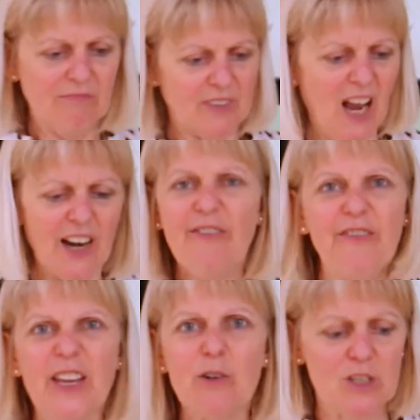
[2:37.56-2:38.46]
kind of
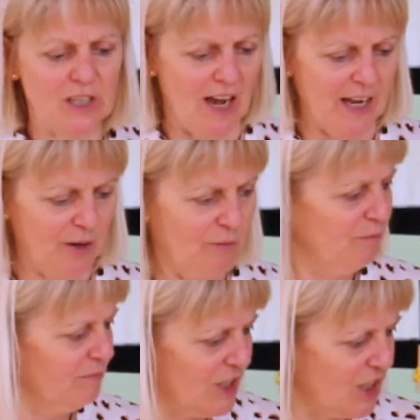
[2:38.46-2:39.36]
feels like,
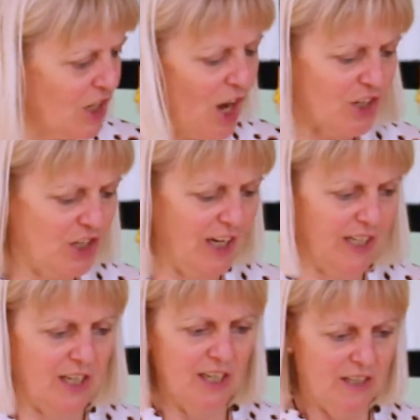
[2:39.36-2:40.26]
to touch
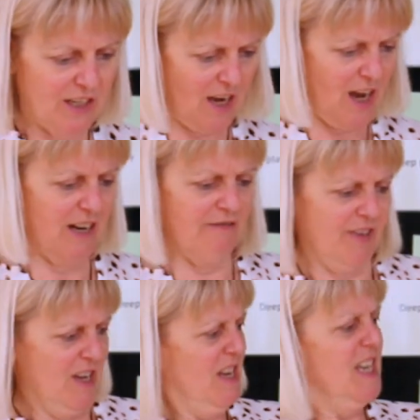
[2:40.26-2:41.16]
it, to kind of
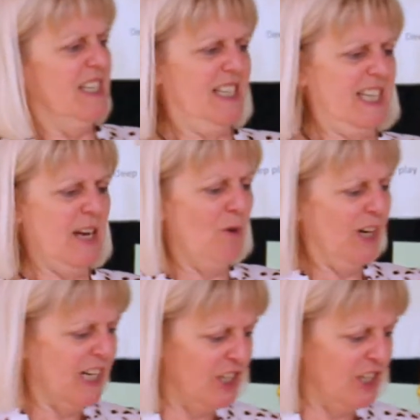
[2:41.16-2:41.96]
see what it